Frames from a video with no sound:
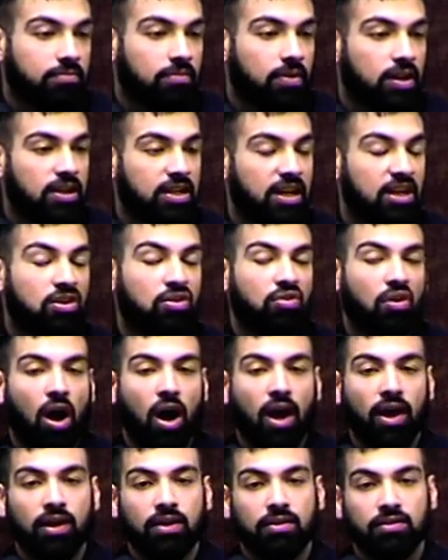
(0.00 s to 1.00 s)
He didn't
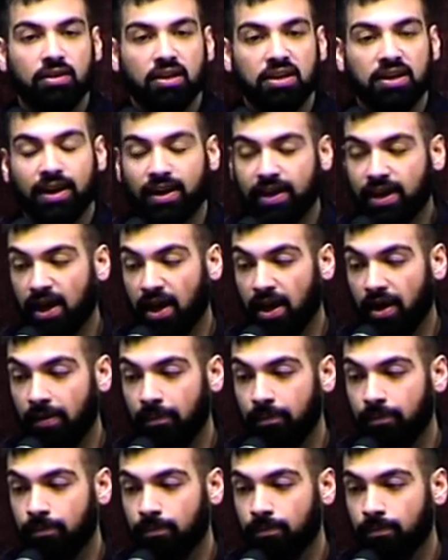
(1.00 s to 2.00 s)
cry. He didn't care.
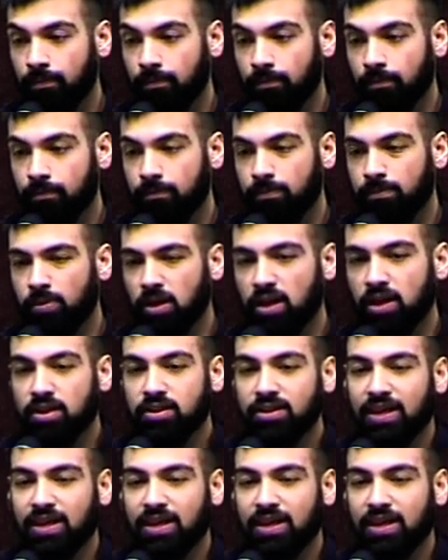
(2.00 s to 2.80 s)
But